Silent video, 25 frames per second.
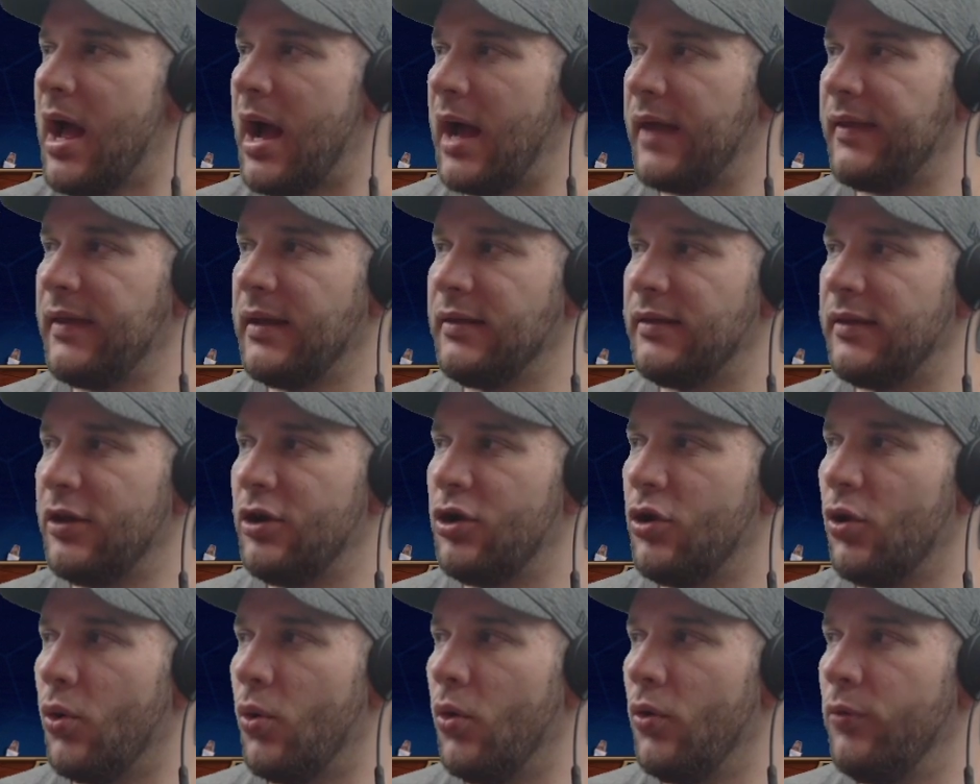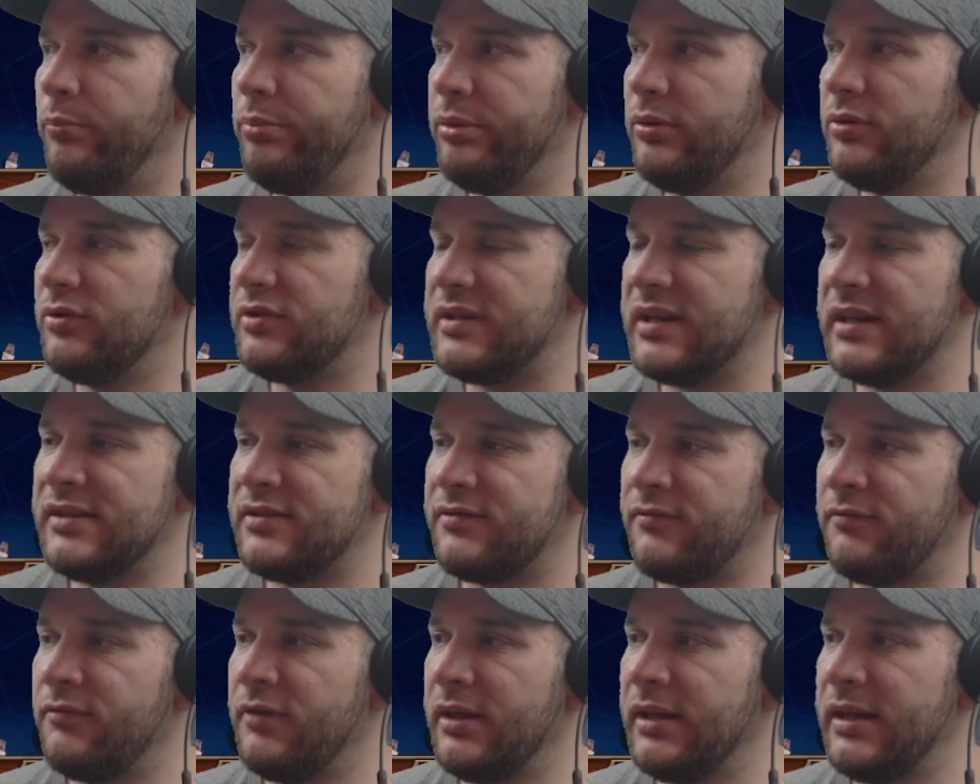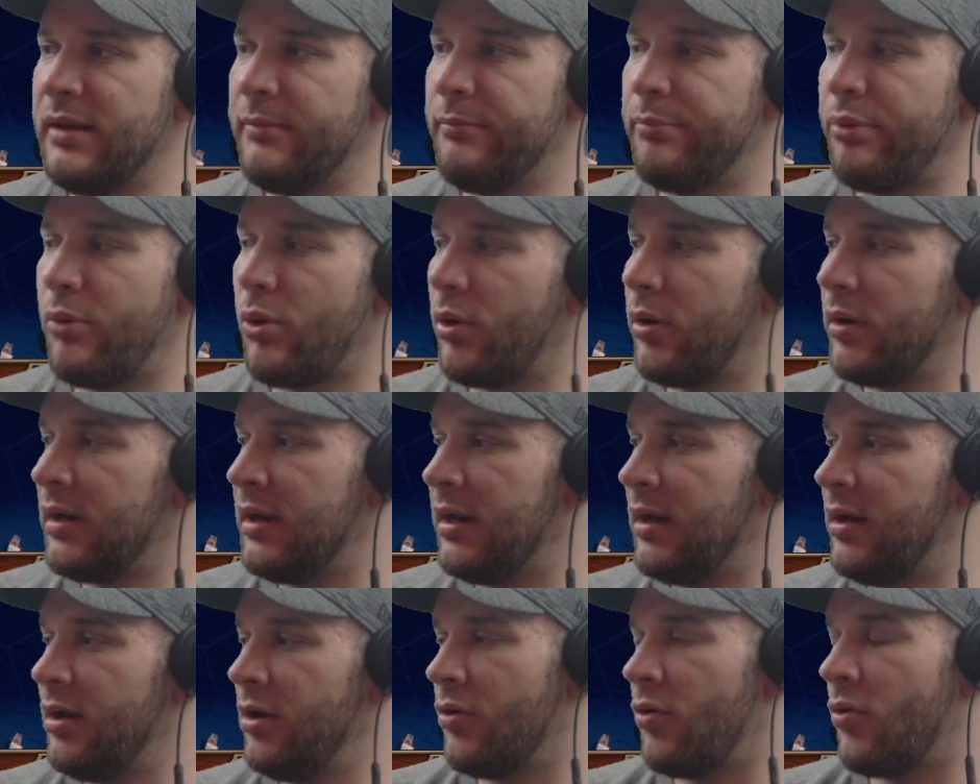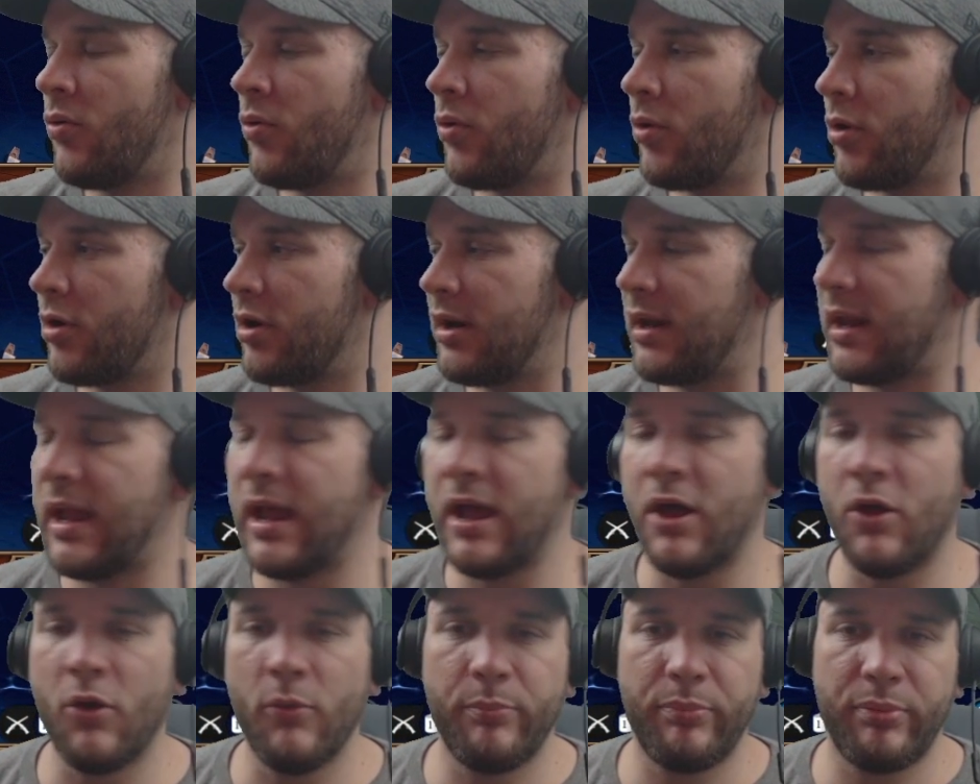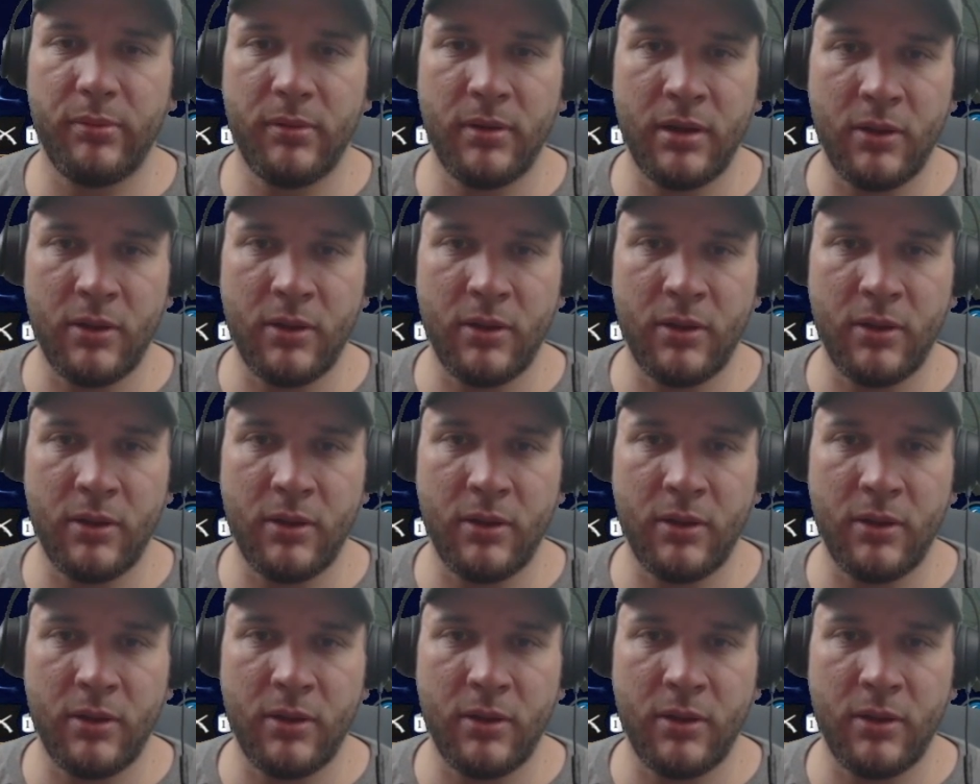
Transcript: I think the gold boost is really important in order to help.